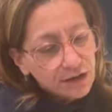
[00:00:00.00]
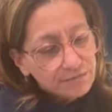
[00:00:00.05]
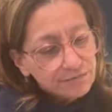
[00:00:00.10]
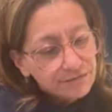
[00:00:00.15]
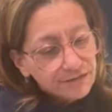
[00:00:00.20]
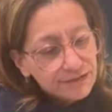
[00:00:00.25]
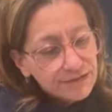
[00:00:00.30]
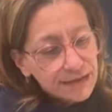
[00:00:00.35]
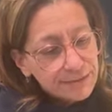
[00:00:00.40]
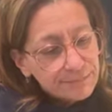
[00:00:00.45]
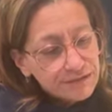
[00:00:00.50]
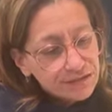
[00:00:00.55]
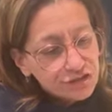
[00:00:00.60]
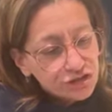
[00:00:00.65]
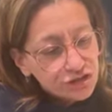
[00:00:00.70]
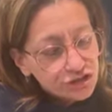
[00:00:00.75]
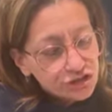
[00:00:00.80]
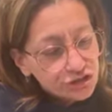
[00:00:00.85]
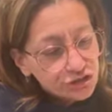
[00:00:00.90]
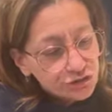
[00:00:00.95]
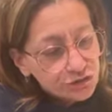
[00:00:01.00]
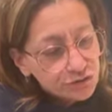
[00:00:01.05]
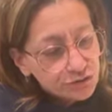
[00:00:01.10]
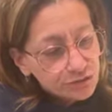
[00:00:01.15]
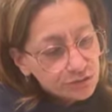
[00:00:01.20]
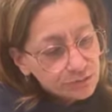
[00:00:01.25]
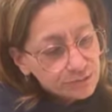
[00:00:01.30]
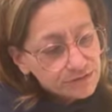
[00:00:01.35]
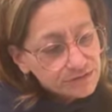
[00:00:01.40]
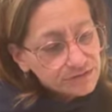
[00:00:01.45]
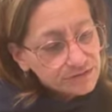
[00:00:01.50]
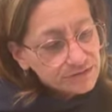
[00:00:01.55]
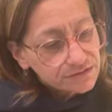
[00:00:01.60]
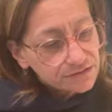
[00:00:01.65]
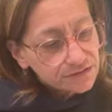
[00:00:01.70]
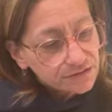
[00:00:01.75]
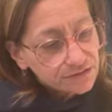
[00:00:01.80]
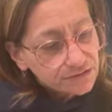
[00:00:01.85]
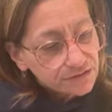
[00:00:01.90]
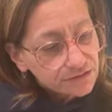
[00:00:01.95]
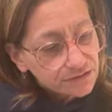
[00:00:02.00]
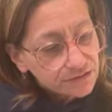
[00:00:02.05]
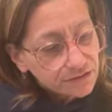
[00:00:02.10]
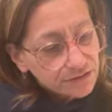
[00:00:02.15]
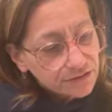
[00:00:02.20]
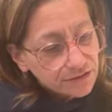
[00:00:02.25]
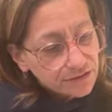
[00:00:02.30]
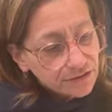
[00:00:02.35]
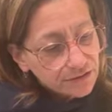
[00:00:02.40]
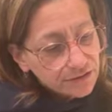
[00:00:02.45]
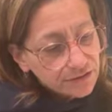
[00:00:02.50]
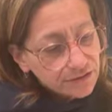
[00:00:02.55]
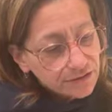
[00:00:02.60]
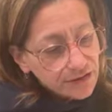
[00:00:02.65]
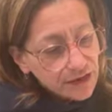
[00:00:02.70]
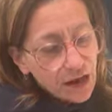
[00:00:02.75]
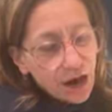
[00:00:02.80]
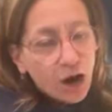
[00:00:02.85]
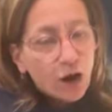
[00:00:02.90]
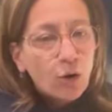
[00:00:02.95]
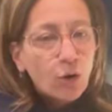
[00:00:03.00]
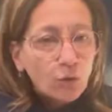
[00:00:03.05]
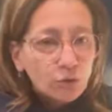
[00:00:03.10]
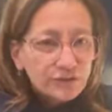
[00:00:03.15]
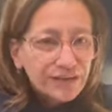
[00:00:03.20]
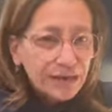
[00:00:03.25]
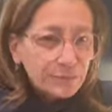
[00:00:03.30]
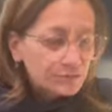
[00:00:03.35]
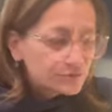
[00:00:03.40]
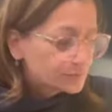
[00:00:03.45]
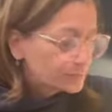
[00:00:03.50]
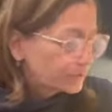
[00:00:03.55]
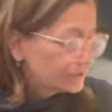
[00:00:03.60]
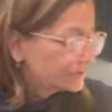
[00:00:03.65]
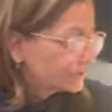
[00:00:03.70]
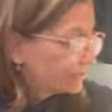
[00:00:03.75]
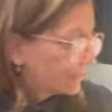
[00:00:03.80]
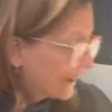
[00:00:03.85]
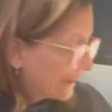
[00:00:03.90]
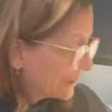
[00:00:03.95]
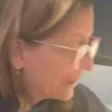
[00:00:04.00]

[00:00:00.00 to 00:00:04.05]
of lemon juice. A whole tablespoon is